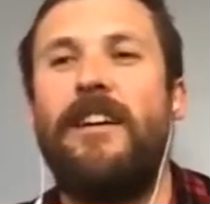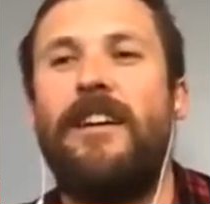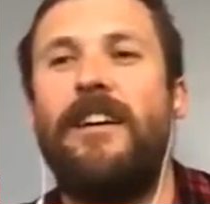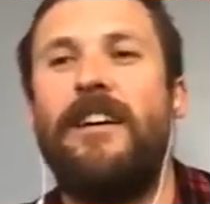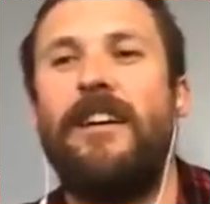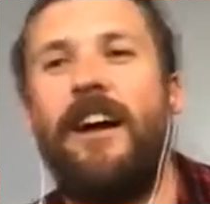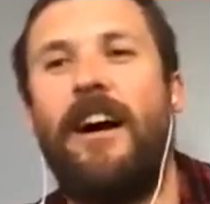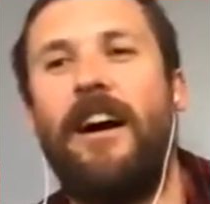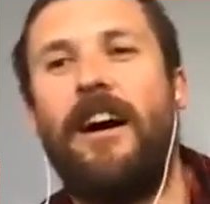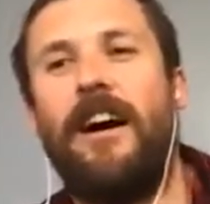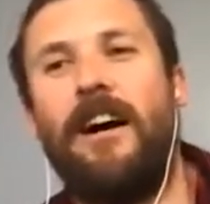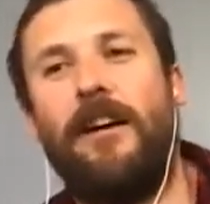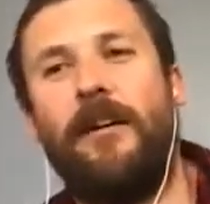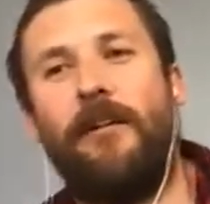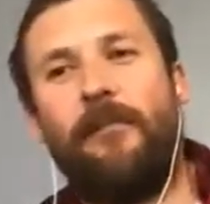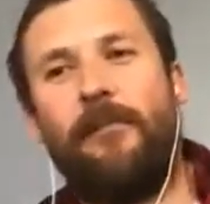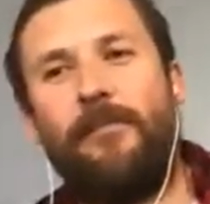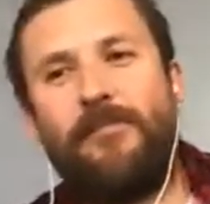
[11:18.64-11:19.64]

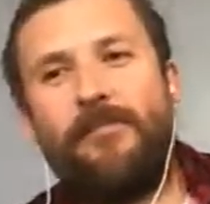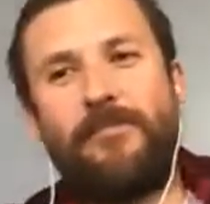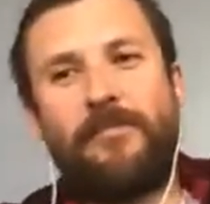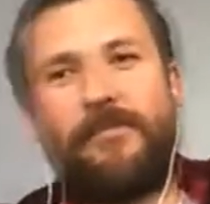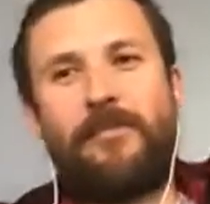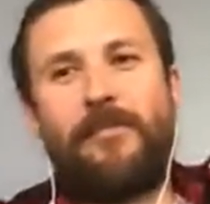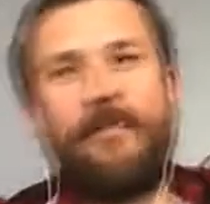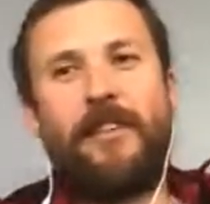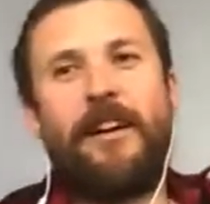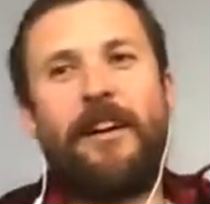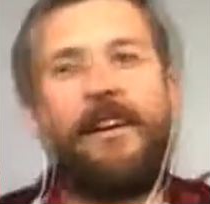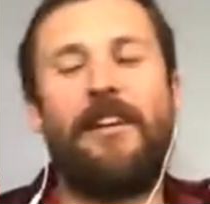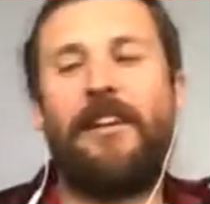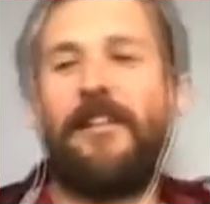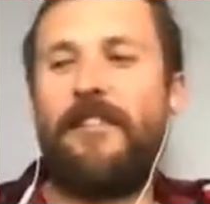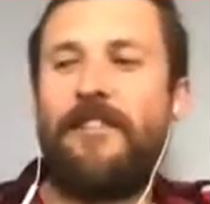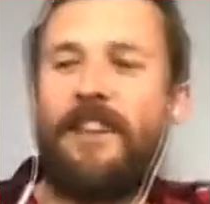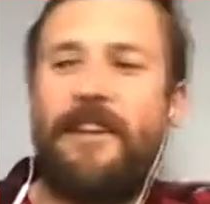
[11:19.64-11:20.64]
I don't know.
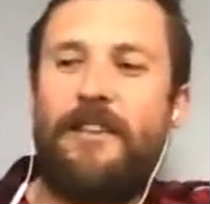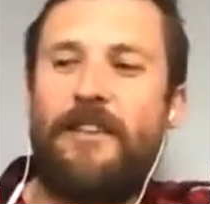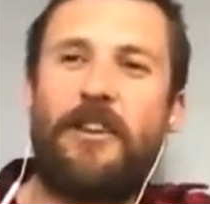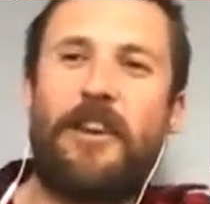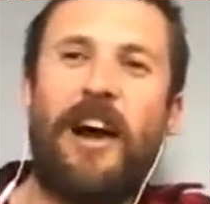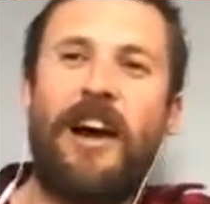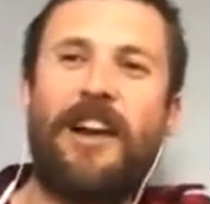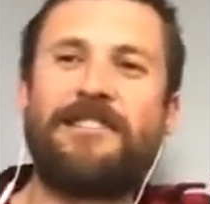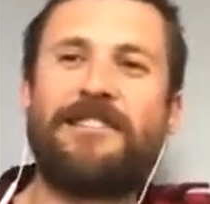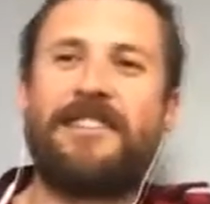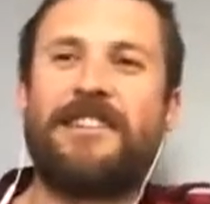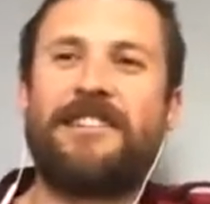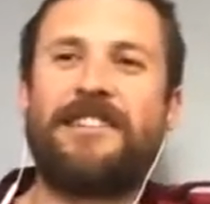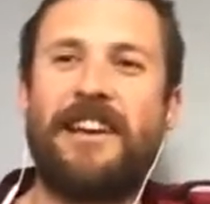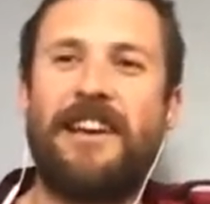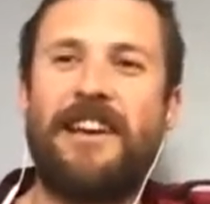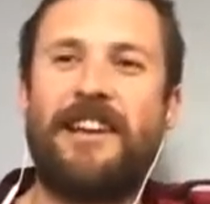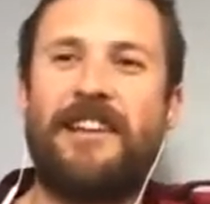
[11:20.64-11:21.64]
If you can't
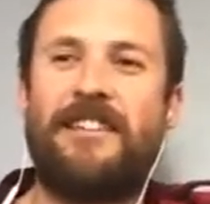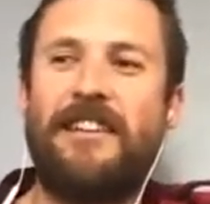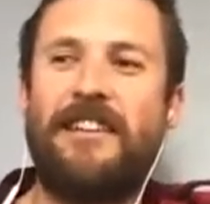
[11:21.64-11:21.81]
succeed